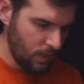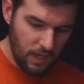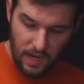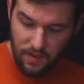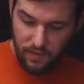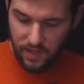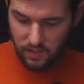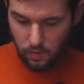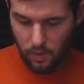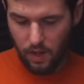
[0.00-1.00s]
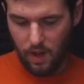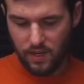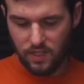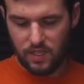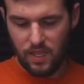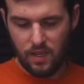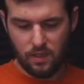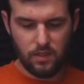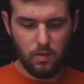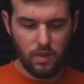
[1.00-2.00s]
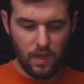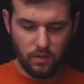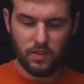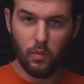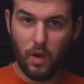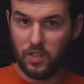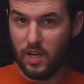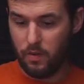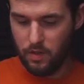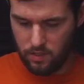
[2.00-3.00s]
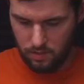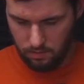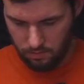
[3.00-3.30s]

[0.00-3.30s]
Navy, guess what? I just hit 2,000 watch hours.